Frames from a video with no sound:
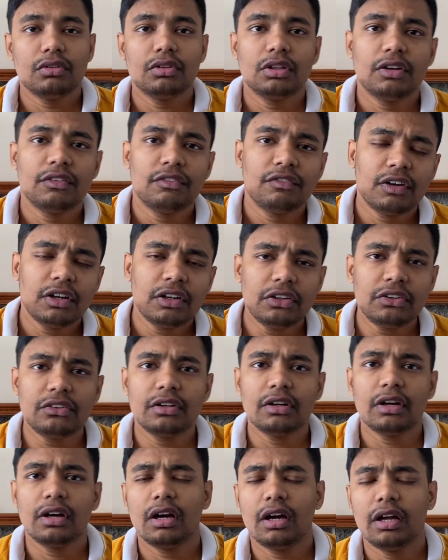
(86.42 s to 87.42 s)
the first
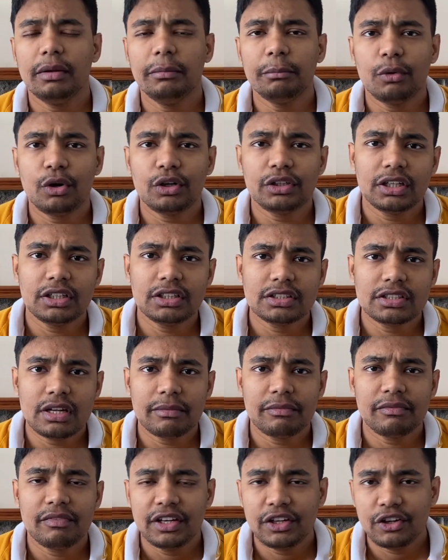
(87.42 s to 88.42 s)
important step
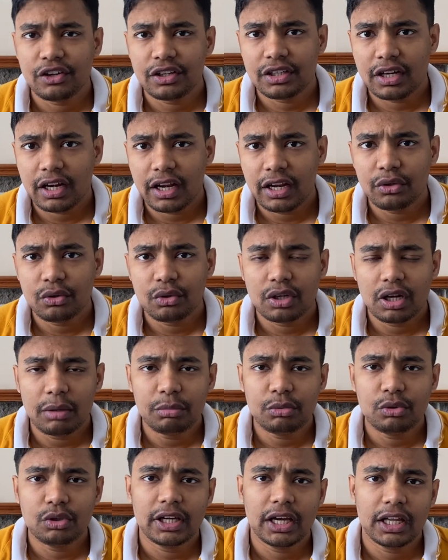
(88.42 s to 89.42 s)
when you are trying to come
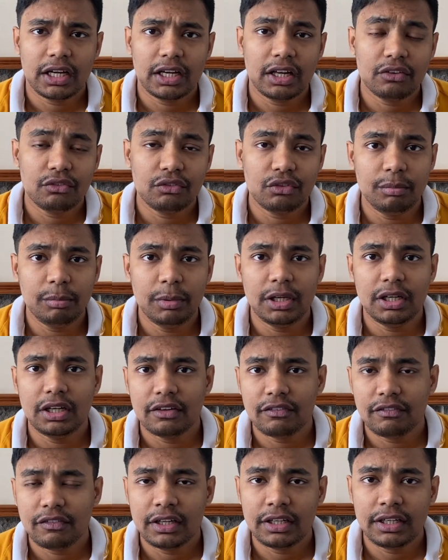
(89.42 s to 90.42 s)
to Canada would be
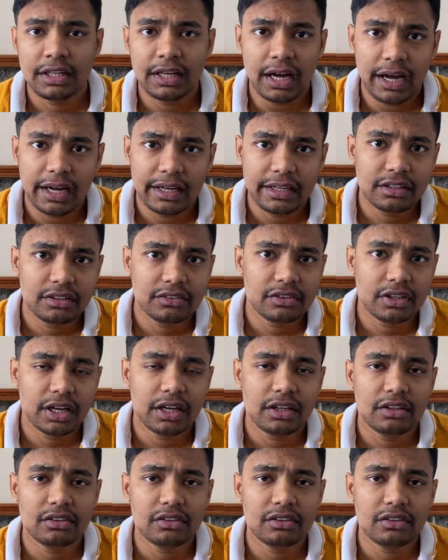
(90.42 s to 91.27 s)
definitely IELTS, guys.